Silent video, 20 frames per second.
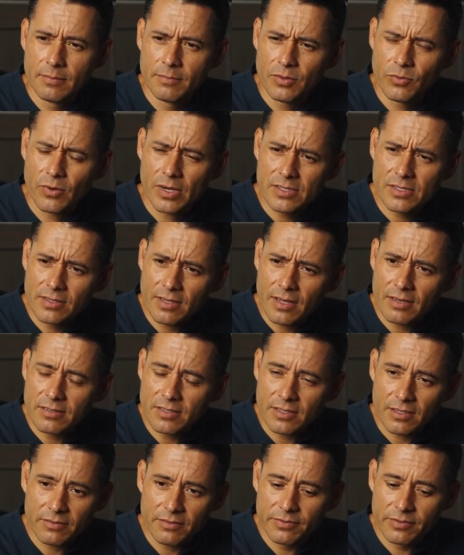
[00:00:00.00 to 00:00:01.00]
But watching that
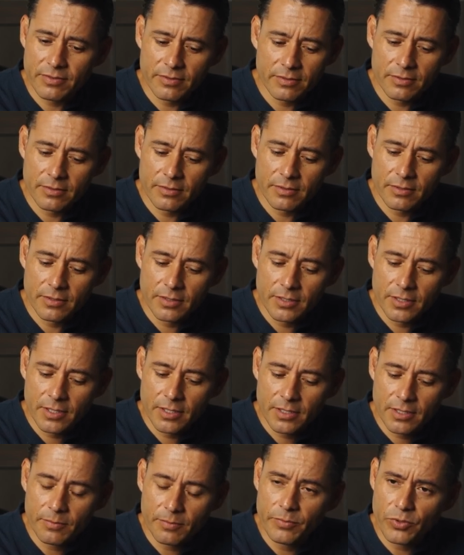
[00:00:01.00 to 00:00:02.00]
stuff
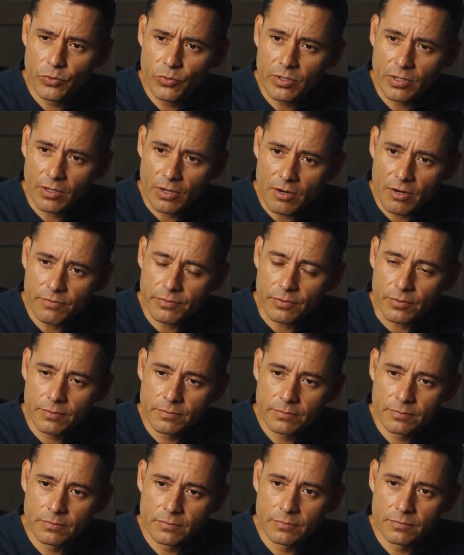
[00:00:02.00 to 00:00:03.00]
can be really harmful.